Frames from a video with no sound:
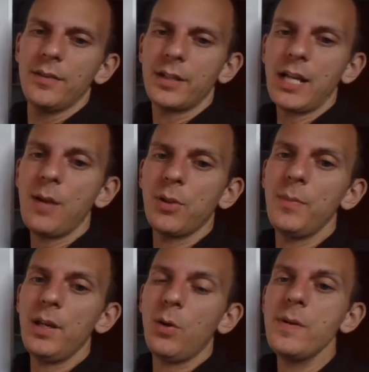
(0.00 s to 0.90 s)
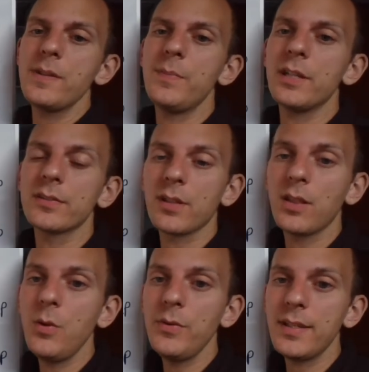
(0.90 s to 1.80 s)
the complement always appears
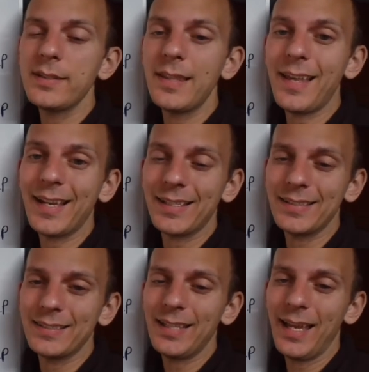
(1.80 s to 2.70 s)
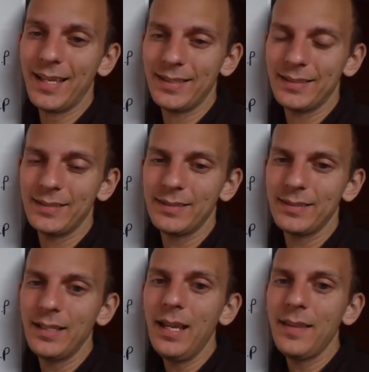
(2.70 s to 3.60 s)
closest to the X head.
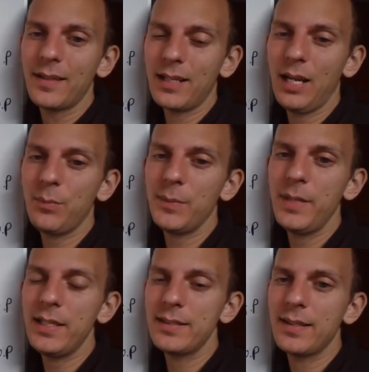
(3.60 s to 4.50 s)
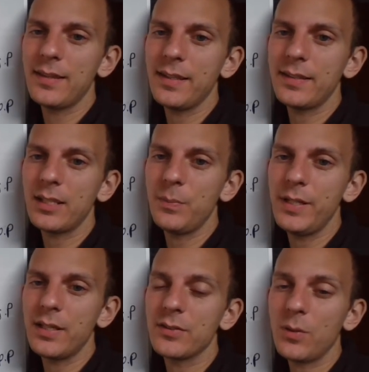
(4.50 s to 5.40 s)
The complement is the thing that
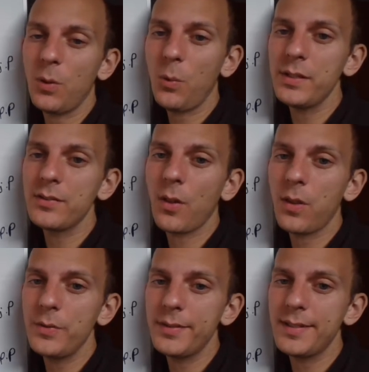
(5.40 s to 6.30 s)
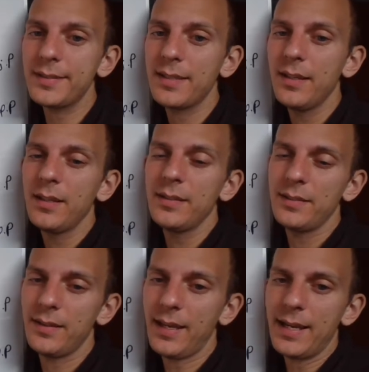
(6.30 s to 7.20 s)
appears always closest
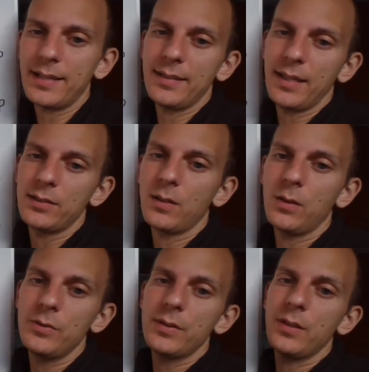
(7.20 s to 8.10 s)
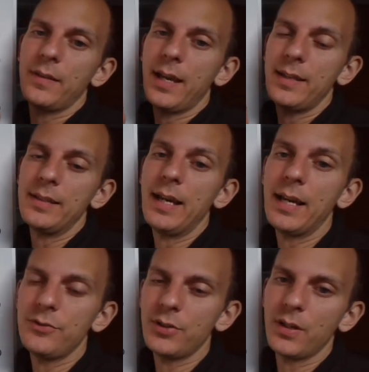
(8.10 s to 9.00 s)
to the X head, closer than
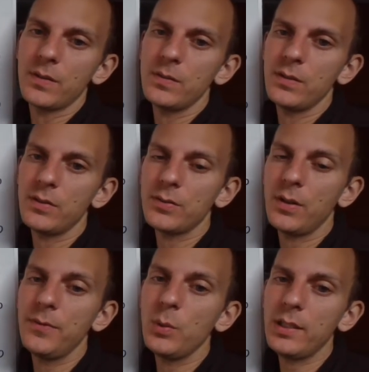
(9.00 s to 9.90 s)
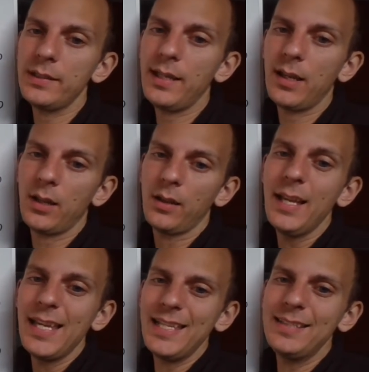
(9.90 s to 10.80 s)
adjuncts do. So if you want to tell,
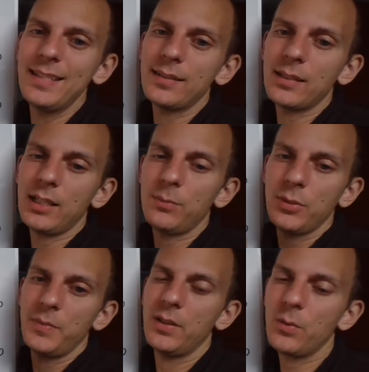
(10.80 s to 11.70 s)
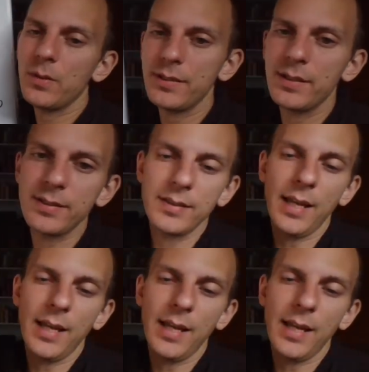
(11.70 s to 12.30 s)
is this a complement or is this an